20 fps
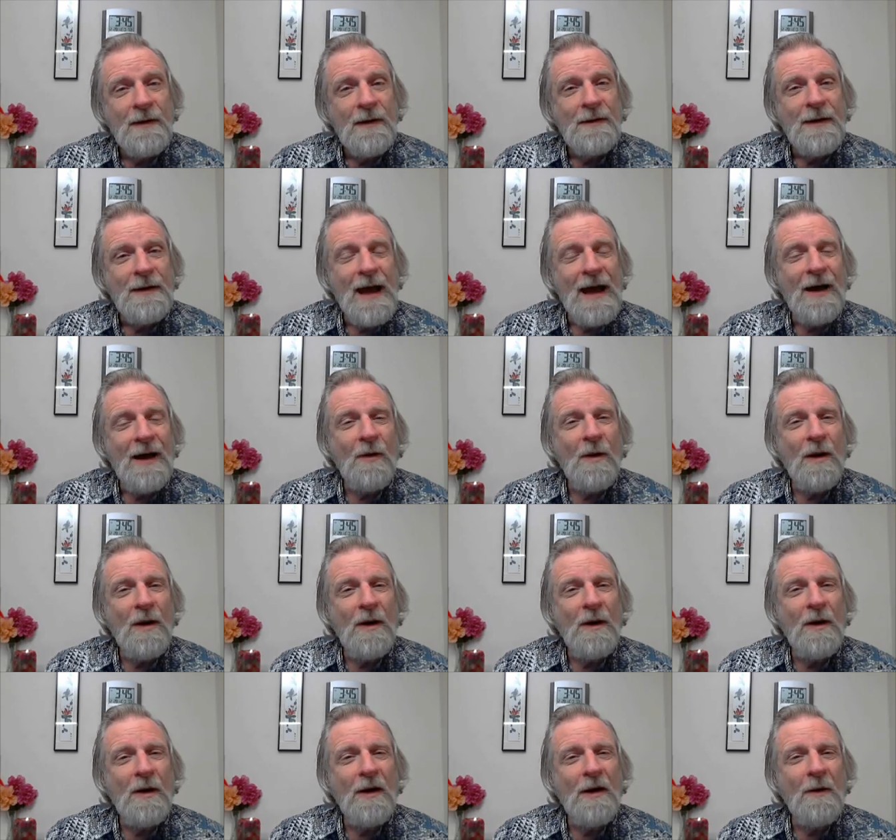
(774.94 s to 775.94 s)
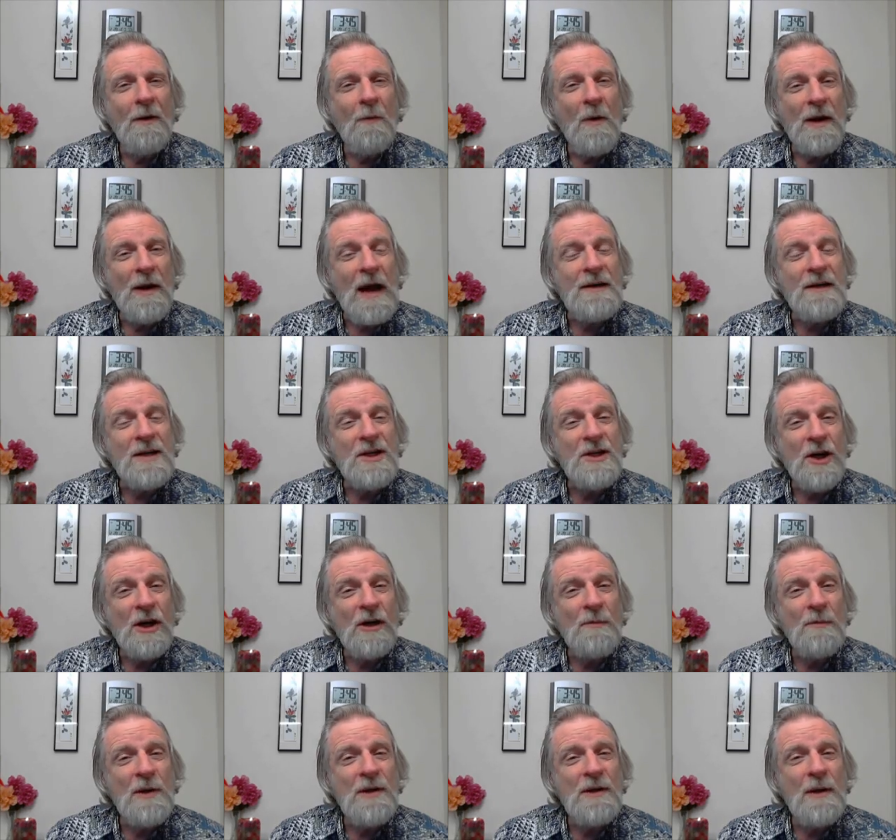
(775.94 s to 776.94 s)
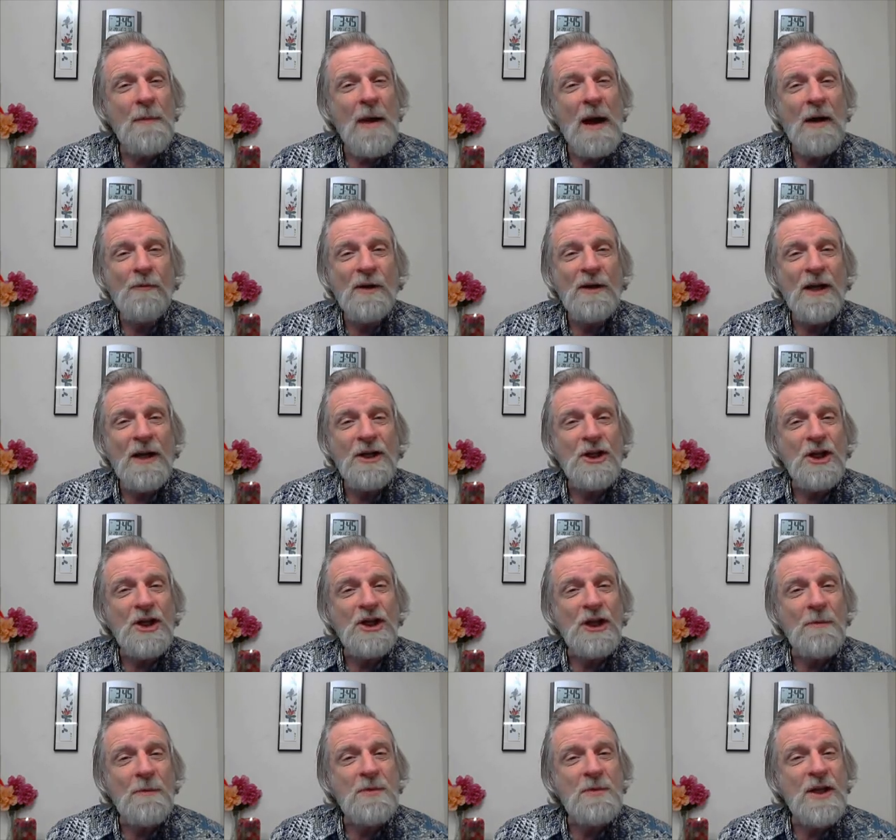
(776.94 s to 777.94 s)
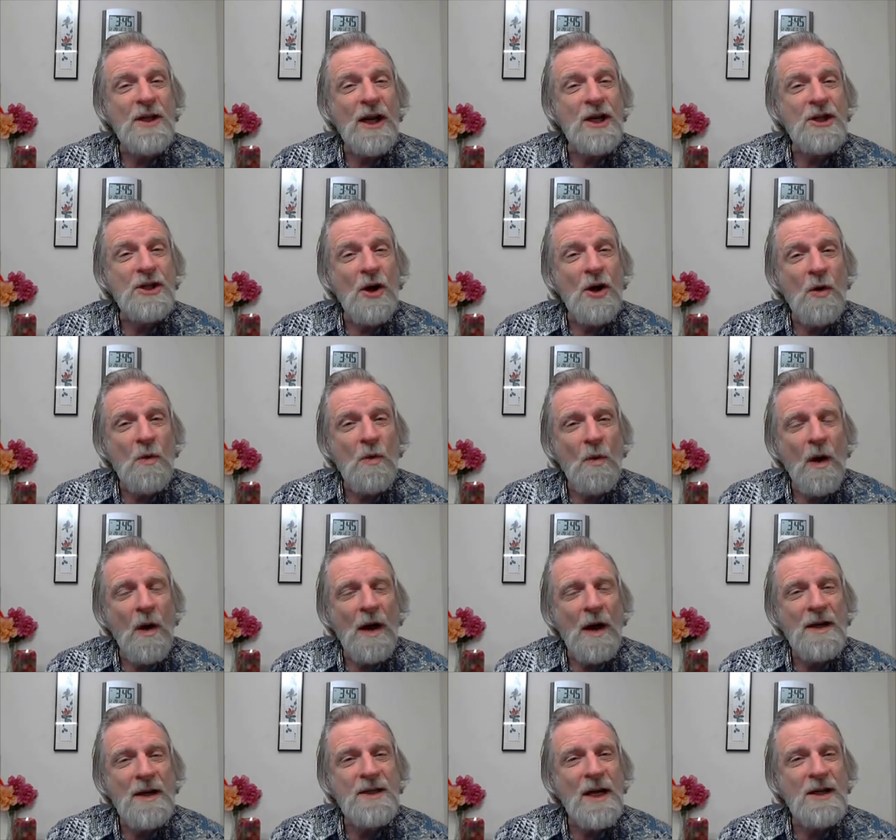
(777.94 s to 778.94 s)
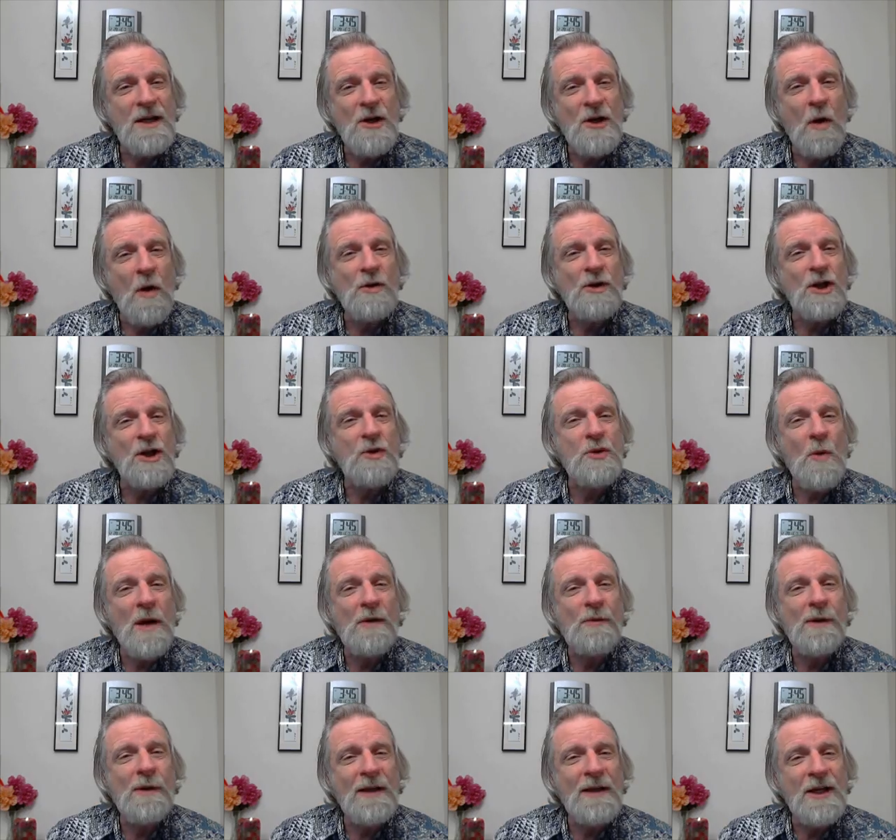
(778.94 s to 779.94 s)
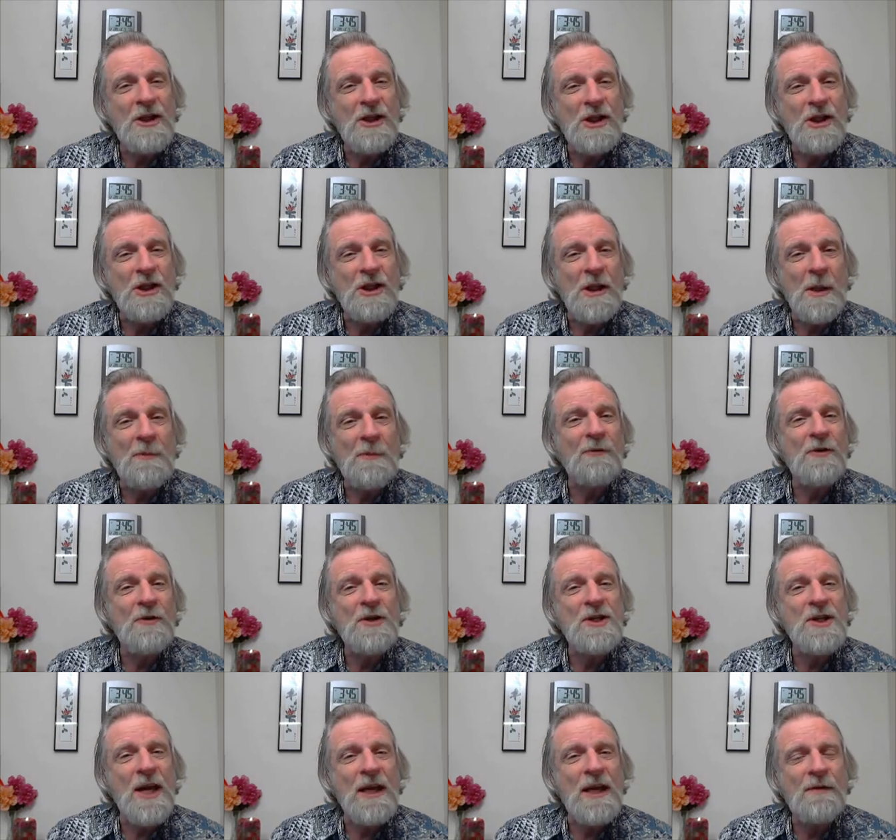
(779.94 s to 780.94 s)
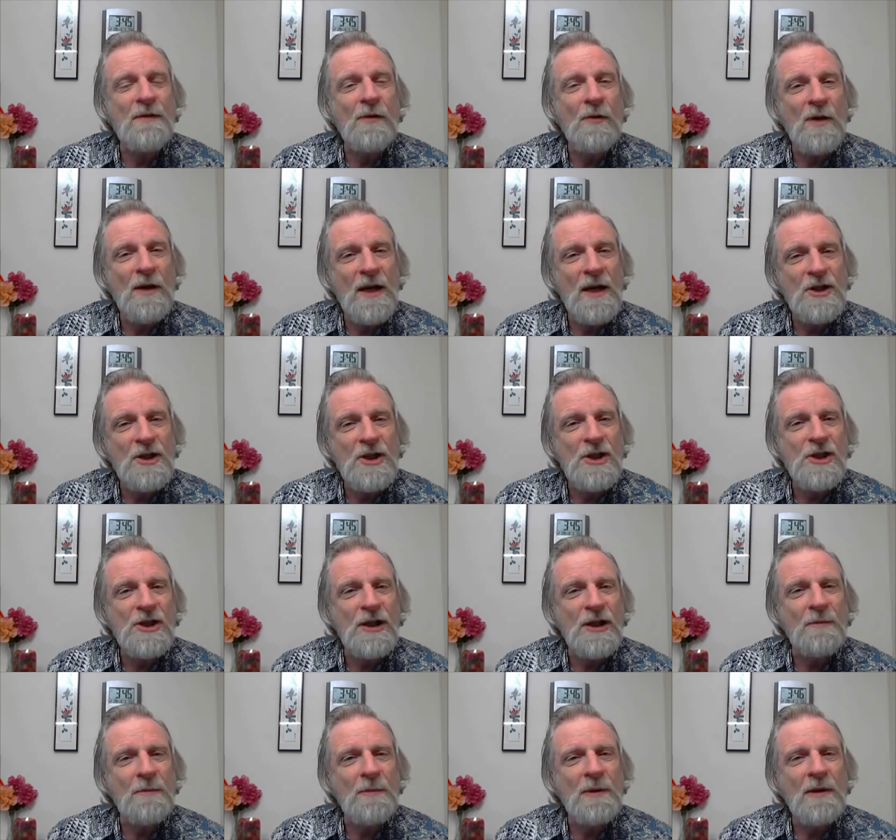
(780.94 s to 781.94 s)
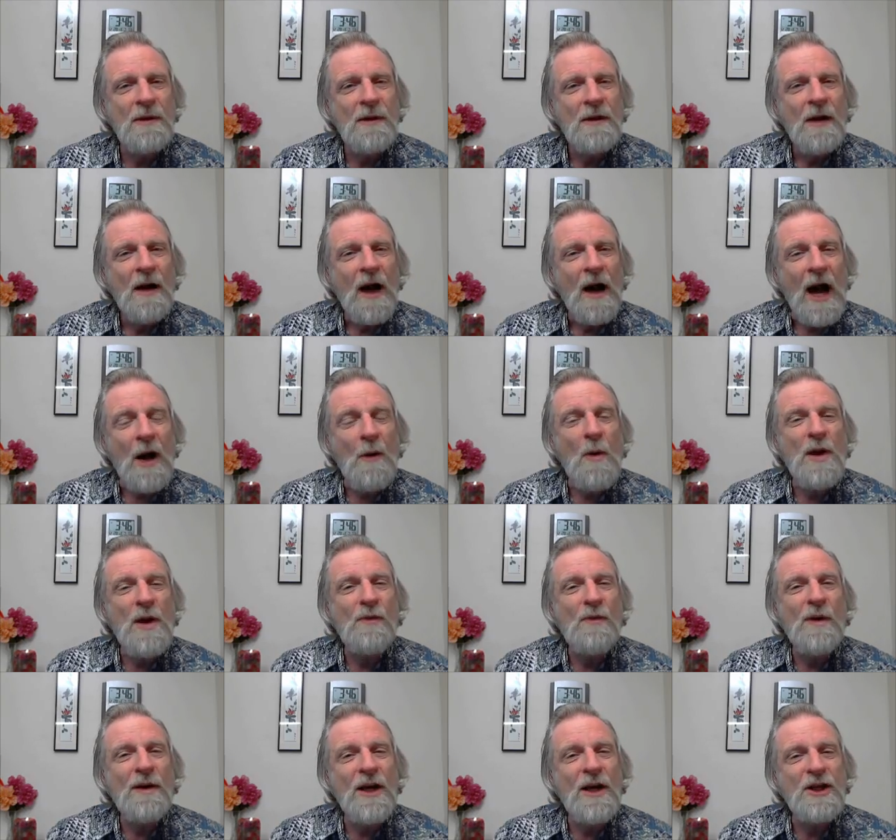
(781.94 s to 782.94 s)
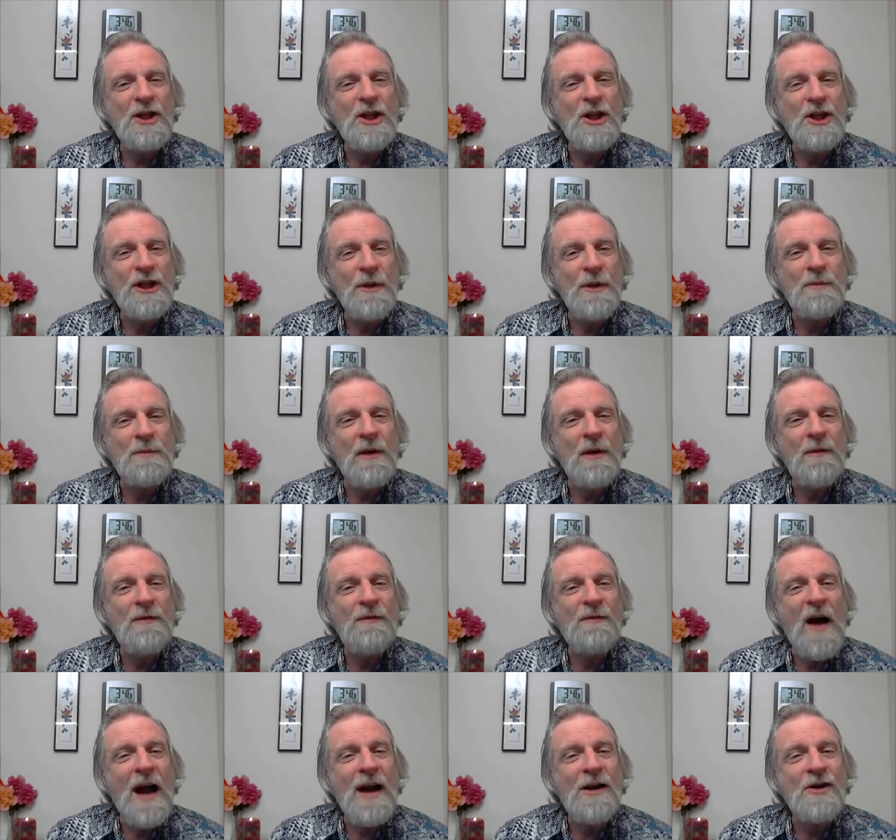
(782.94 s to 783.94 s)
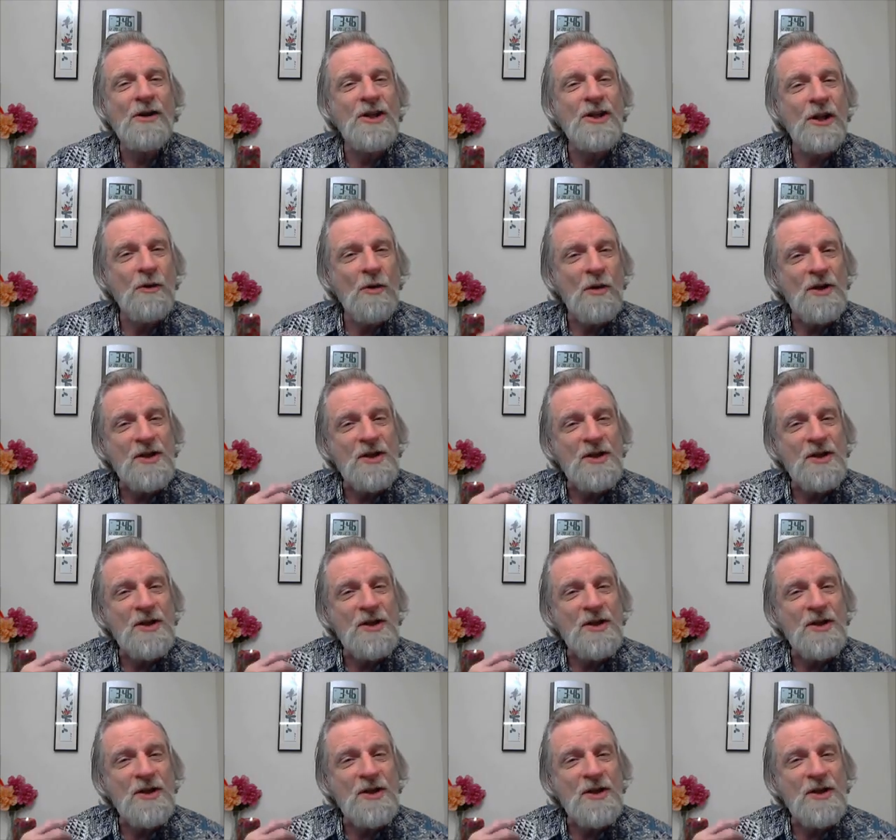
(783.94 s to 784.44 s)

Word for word: Now, what I determined about relationships that I don't want is I don't just want a relationship for the sake of a relationship. I want a relationship that fires on all